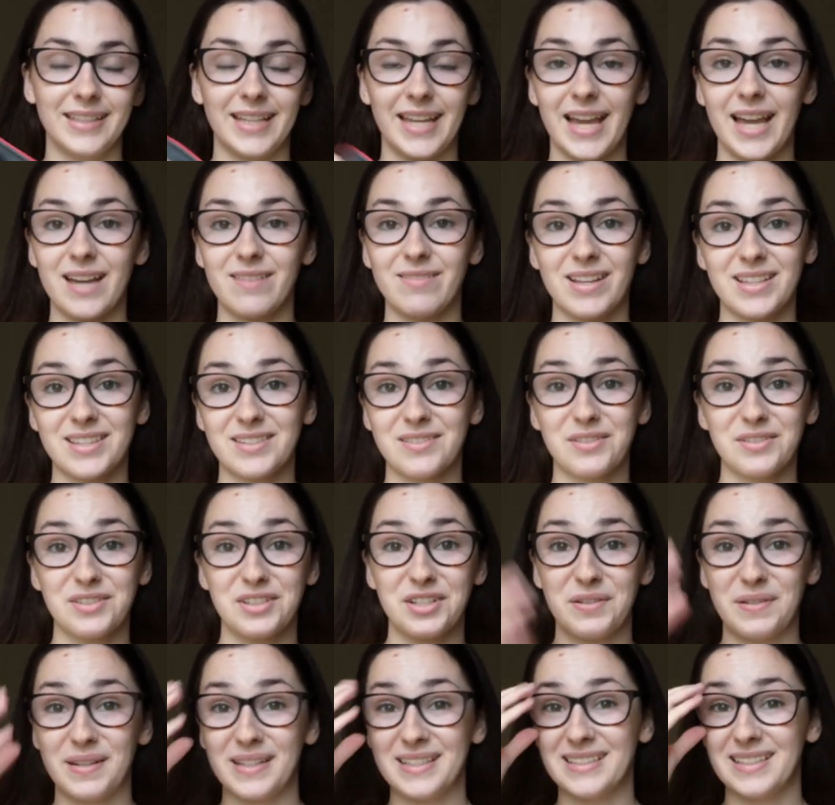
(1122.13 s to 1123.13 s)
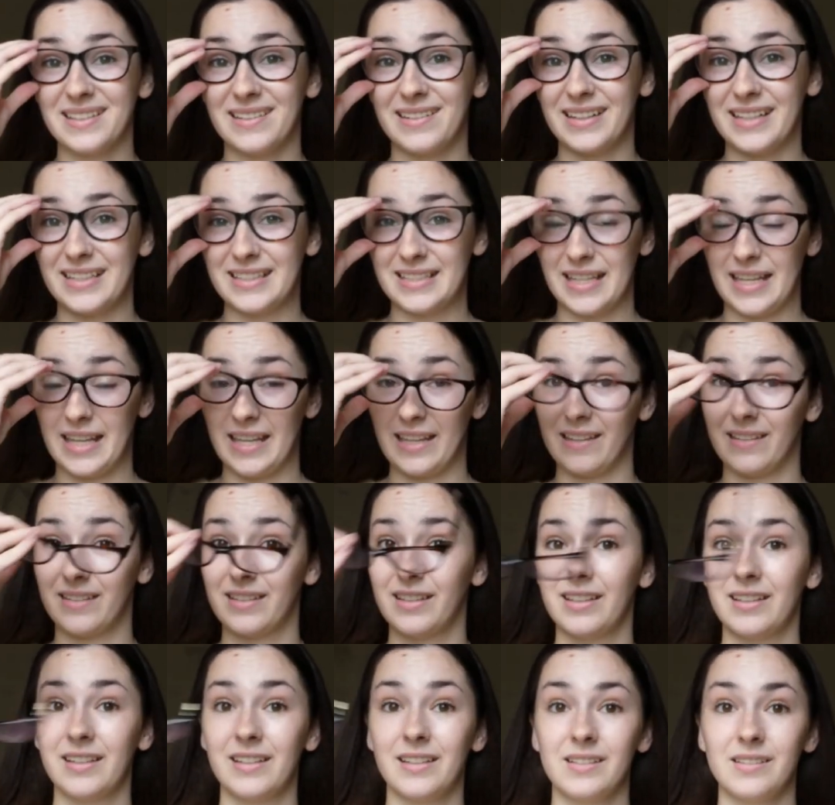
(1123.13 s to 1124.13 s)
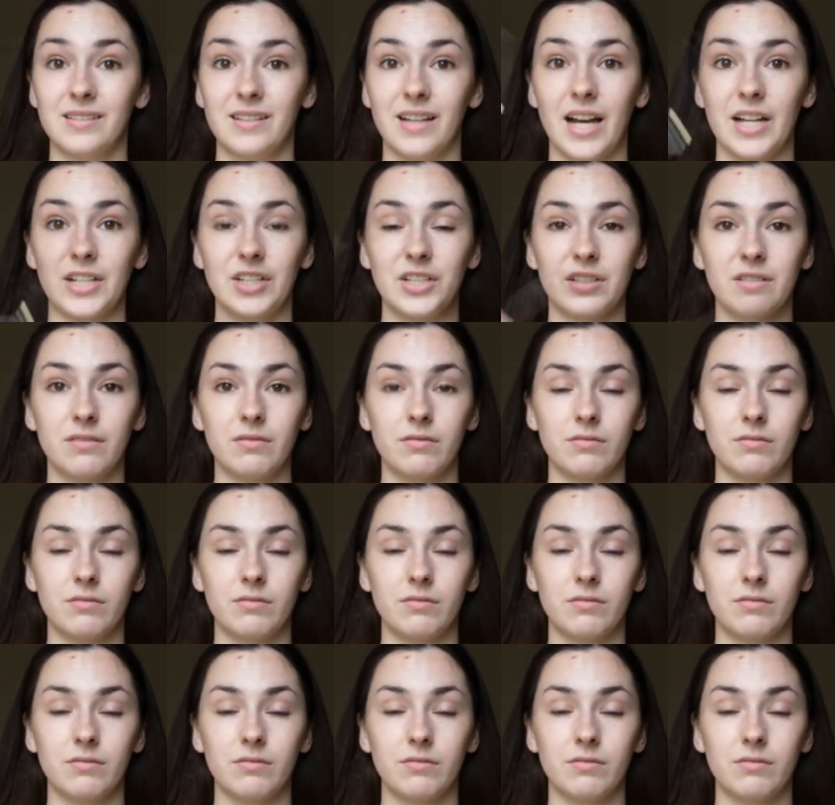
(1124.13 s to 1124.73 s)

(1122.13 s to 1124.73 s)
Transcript: Yeah, that's not too exciting. I